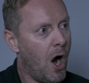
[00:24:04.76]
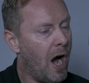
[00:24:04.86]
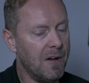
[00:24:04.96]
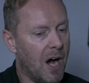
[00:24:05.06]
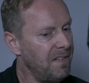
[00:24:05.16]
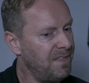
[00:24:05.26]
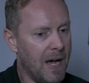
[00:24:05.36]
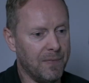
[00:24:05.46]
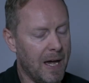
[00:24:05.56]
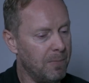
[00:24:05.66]
I, yeah. I
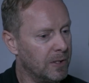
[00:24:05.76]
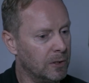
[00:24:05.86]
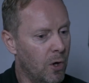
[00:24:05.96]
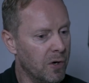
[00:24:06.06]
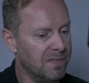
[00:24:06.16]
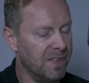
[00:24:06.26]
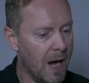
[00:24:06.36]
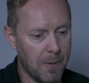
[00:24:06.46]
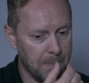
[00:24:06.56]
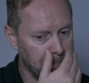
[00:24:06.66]
found that with a lot of
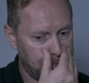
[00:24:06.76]
um,